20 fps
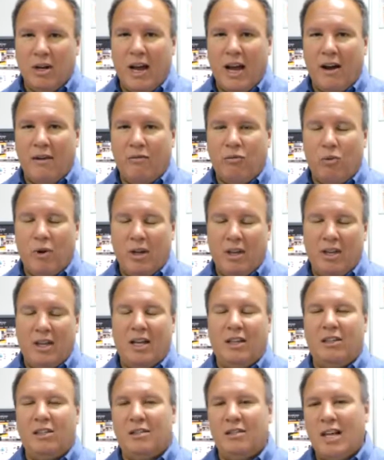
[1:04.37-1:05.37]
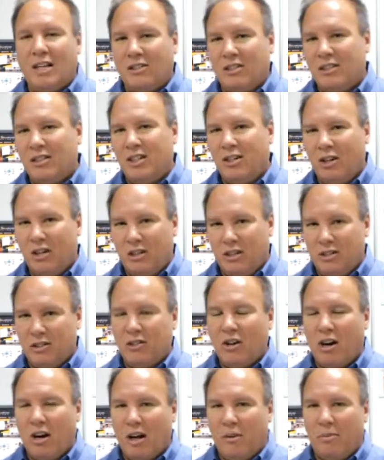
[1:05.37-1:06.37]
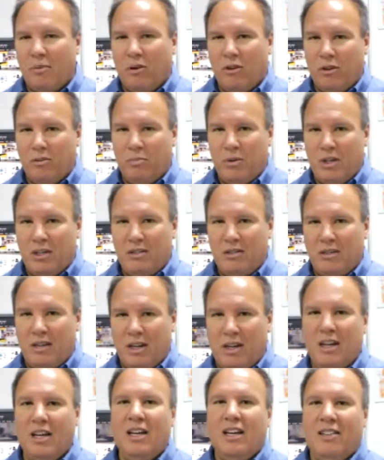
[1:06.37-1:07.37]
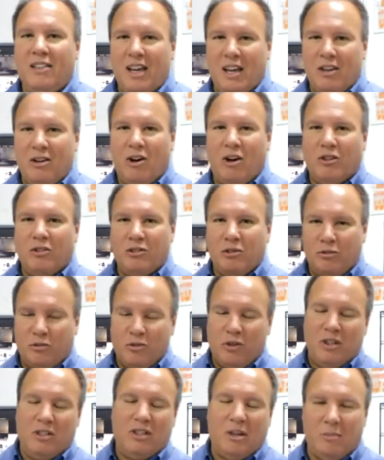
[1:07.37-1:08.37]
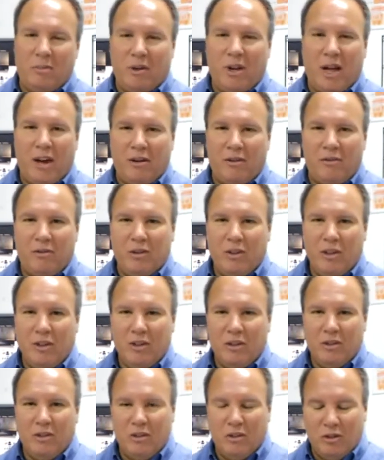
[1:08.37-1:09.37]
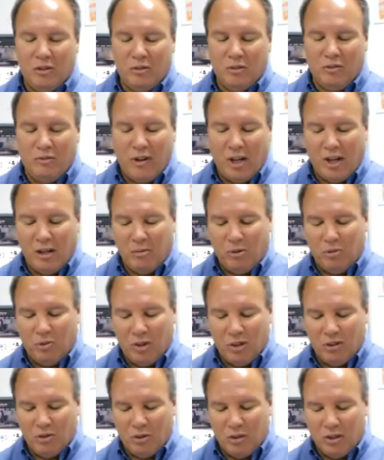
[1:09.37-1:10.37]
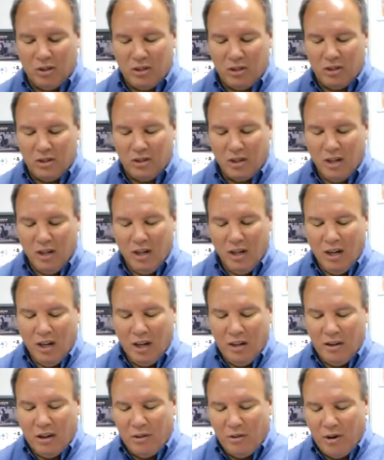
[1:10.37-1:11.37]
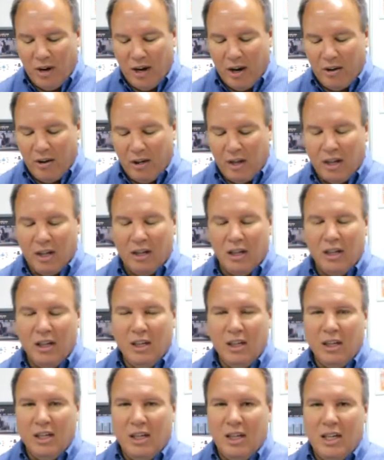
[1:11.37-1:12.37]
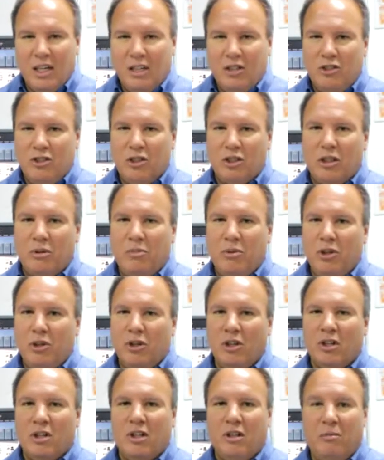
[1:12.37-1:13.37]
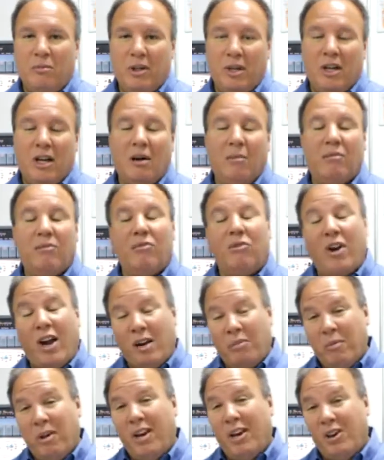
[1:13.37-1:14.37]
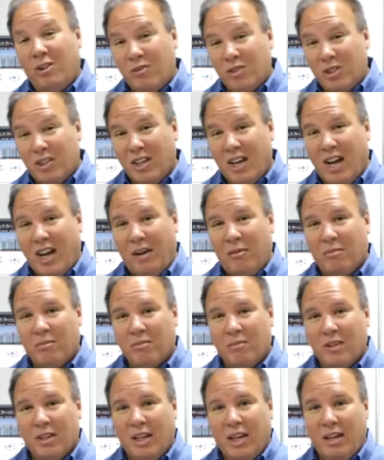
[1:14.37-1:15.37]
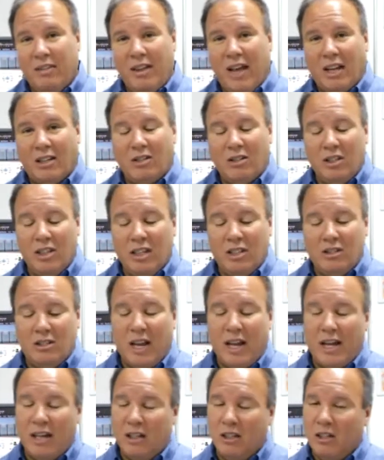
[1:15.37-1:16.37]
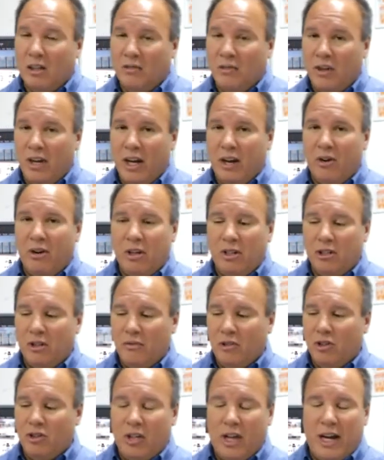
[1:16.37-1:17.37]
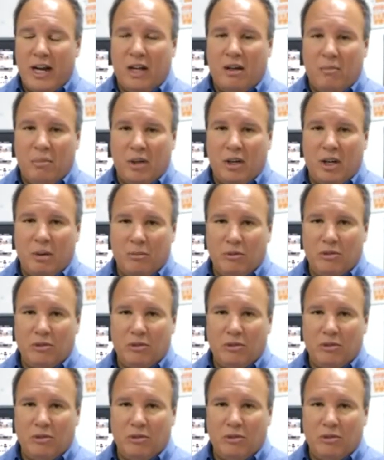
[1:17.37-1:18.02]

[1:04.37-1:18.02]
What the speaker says: have what is necessary to start up on their PC. That also frees up a lot of their valuable resources. Another area is your computer can become fragmented over time, and that it's like different areas of your data it